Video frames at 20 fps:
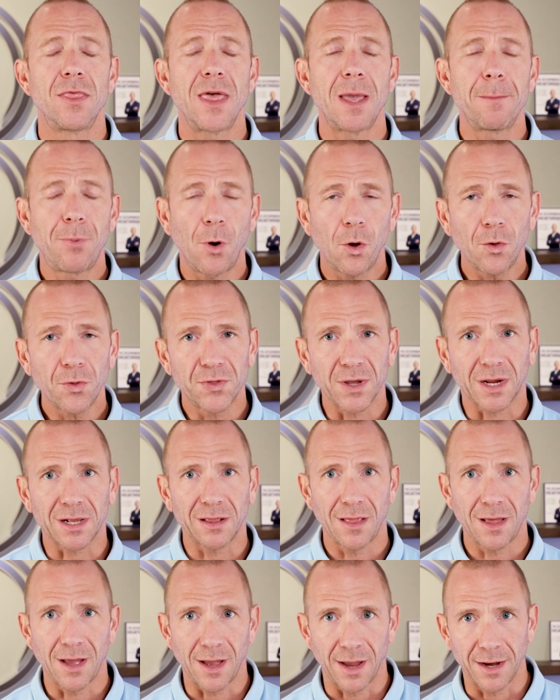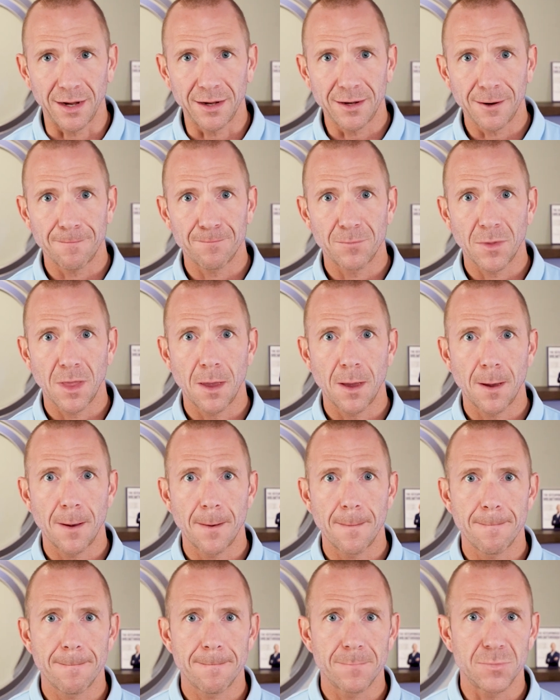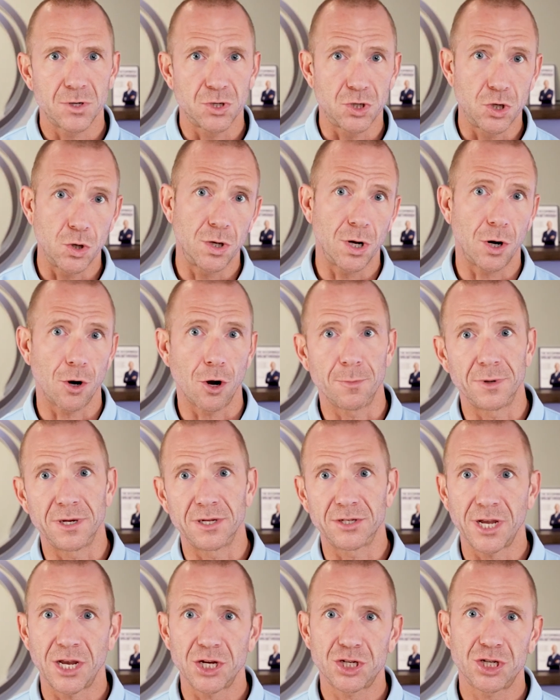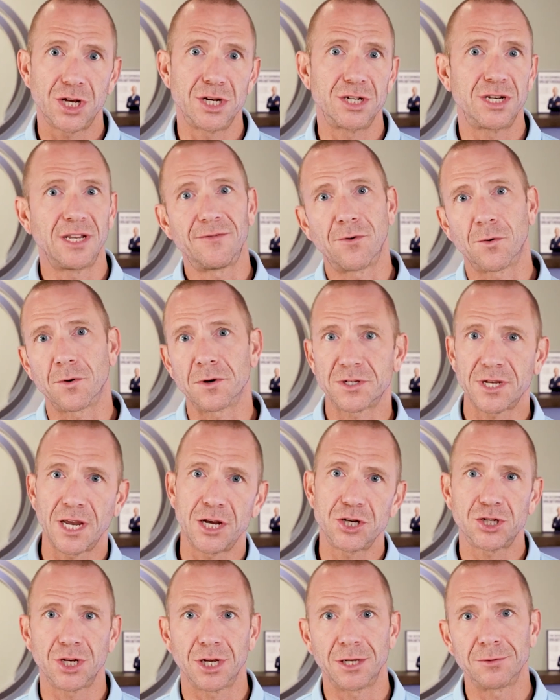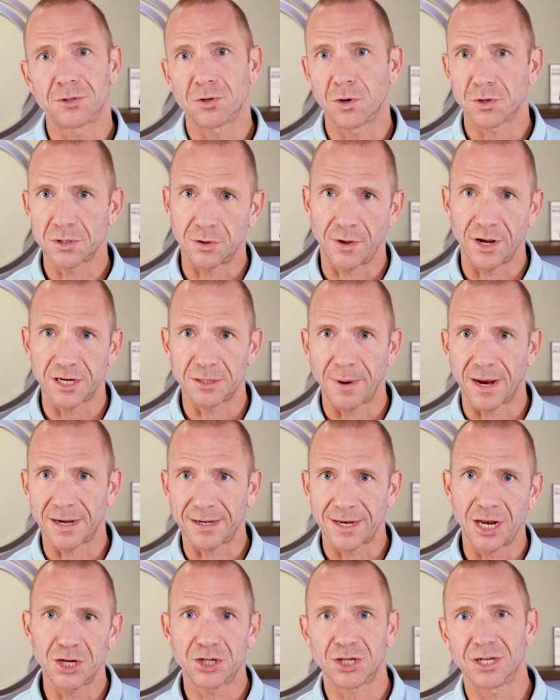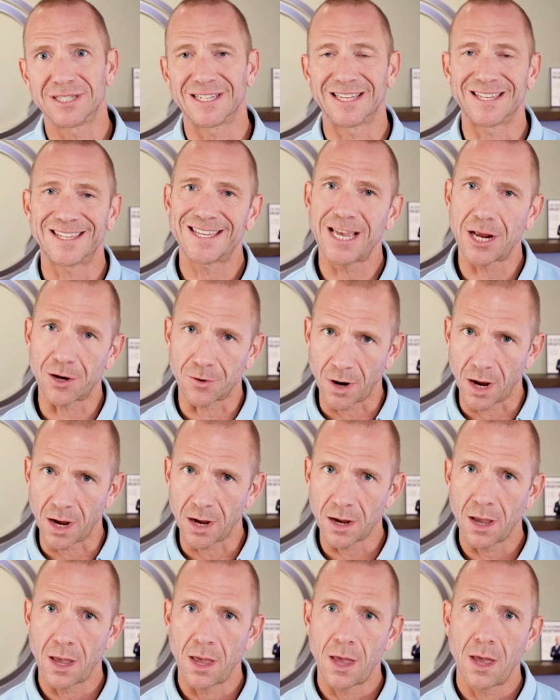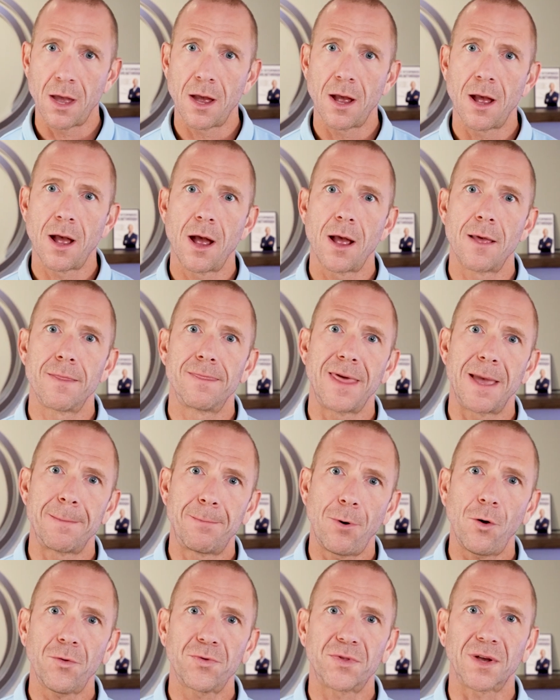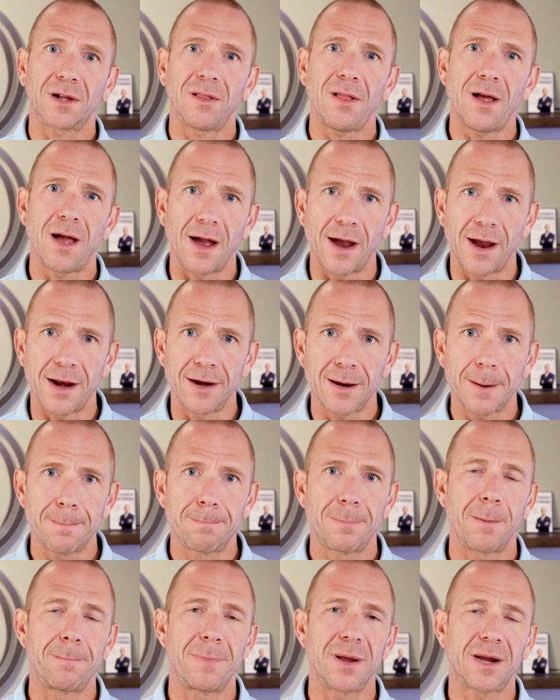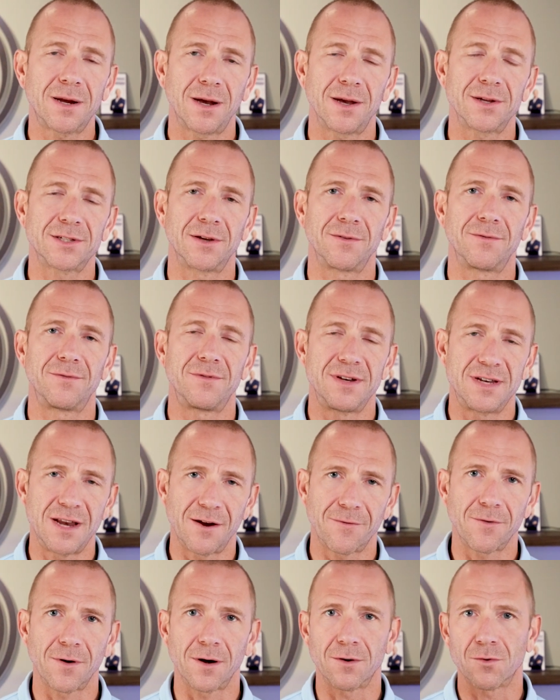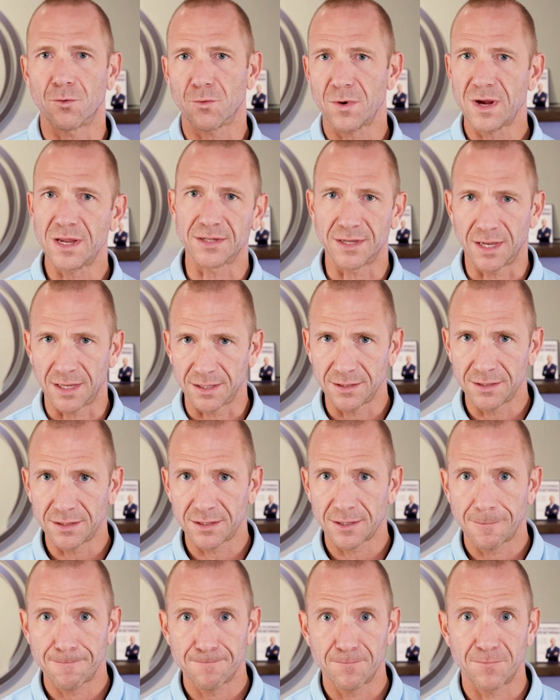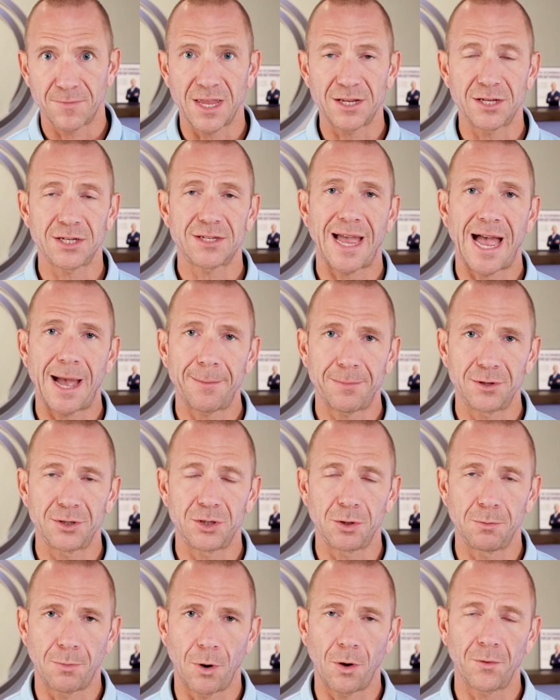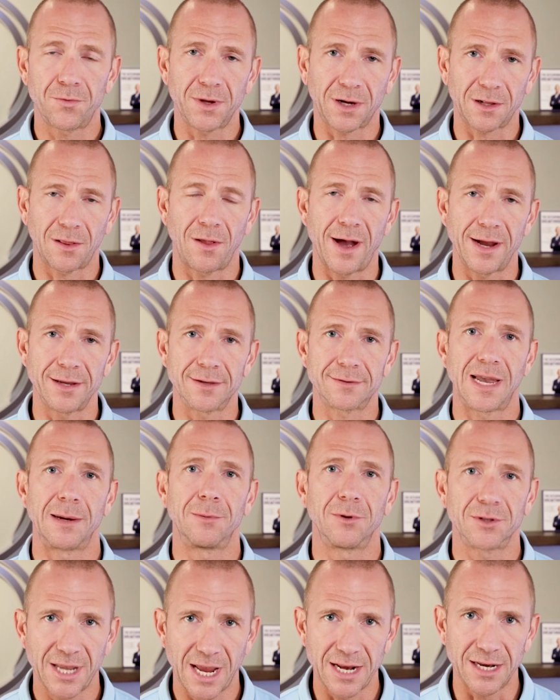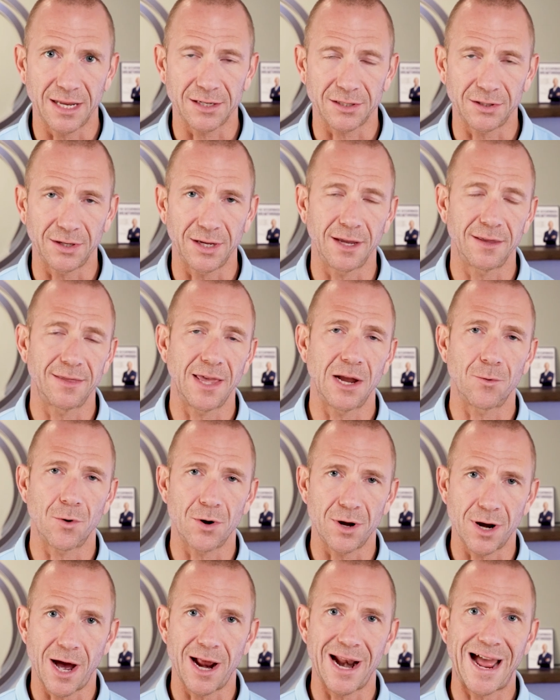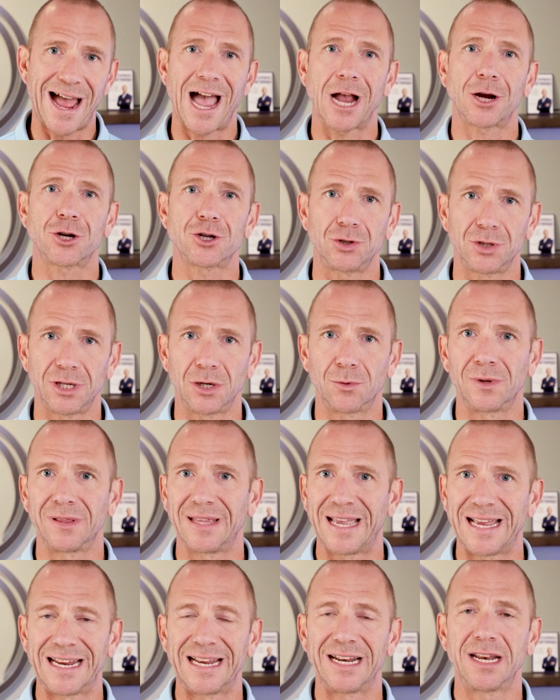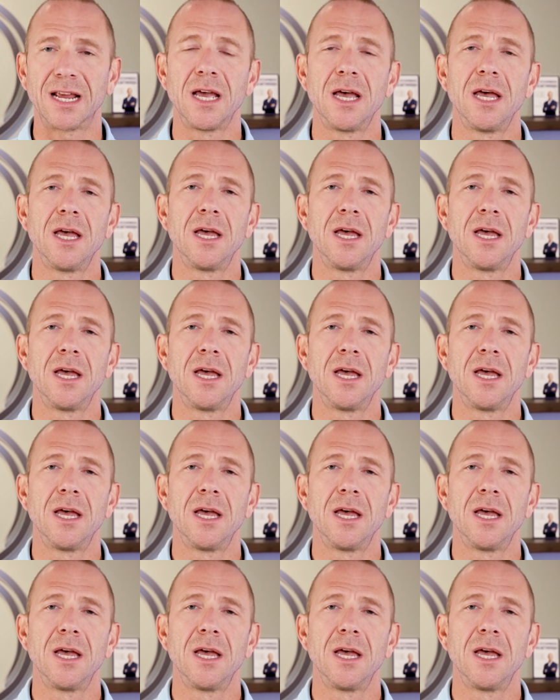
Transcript: They both declined due to urbanization, deforestation, social expectations, etc. They both declined, but because of different reasons, they just happened to both decline simultaneously. They were not actually related.